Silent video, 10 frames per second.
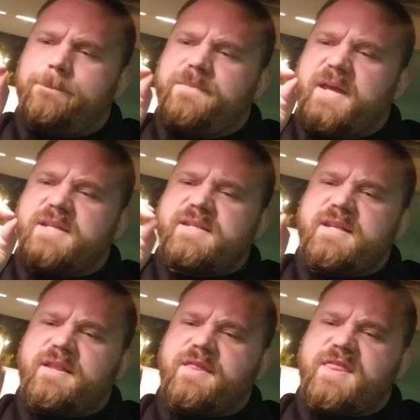is
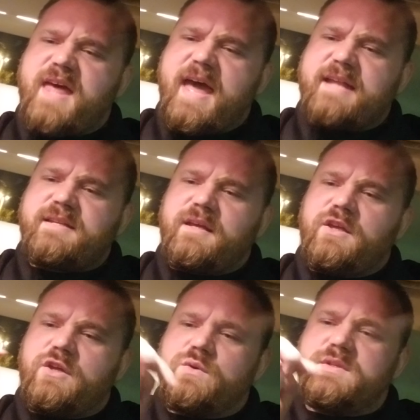it that
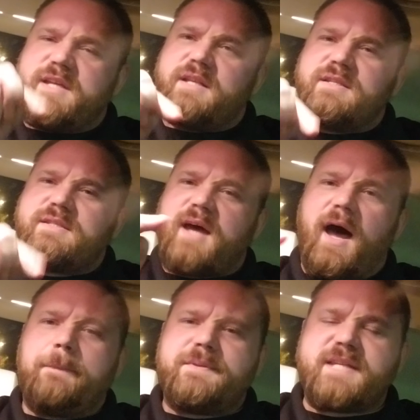you didn't
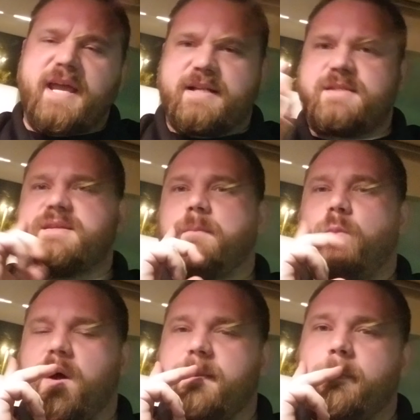update
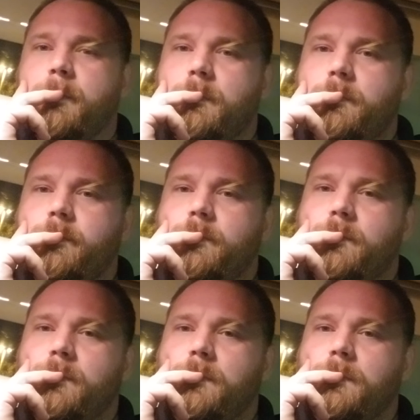someone?
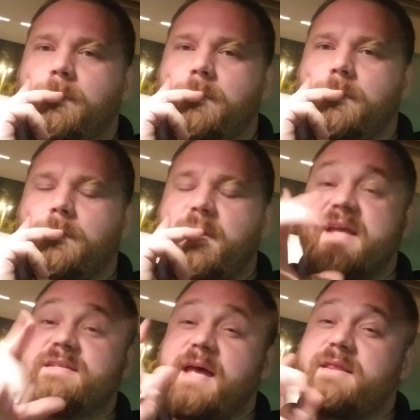
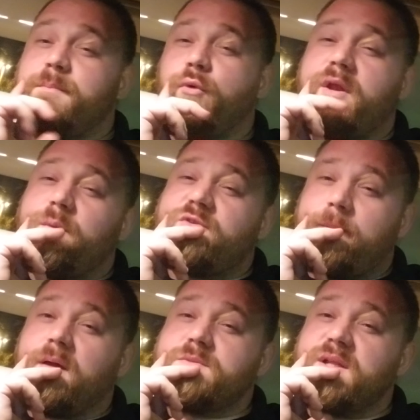Is that the point at which it
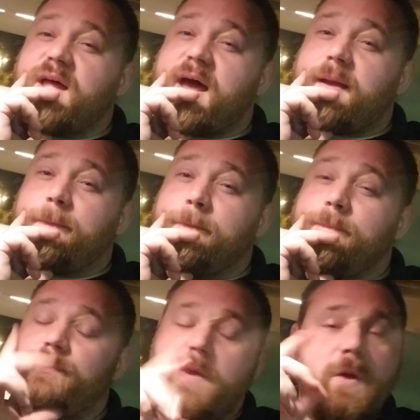becomes a lie?
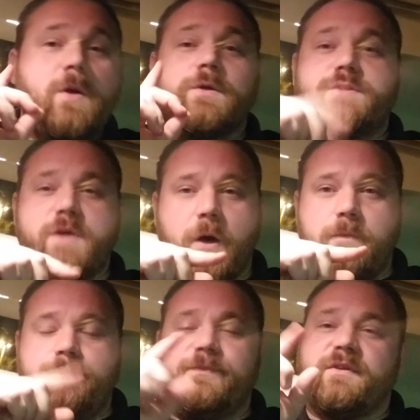So,
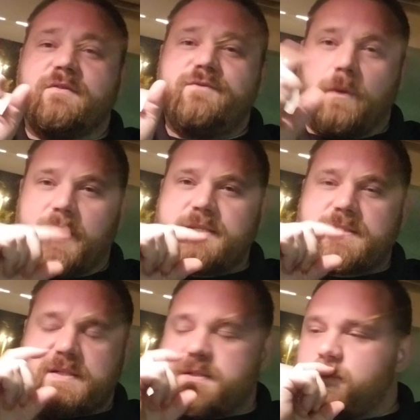for
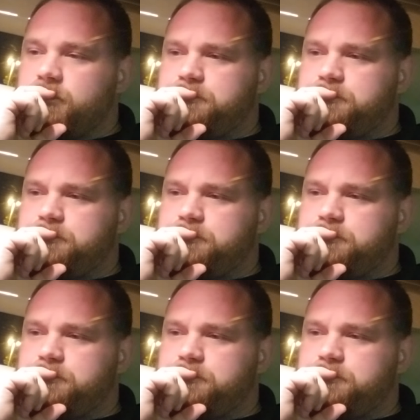instance,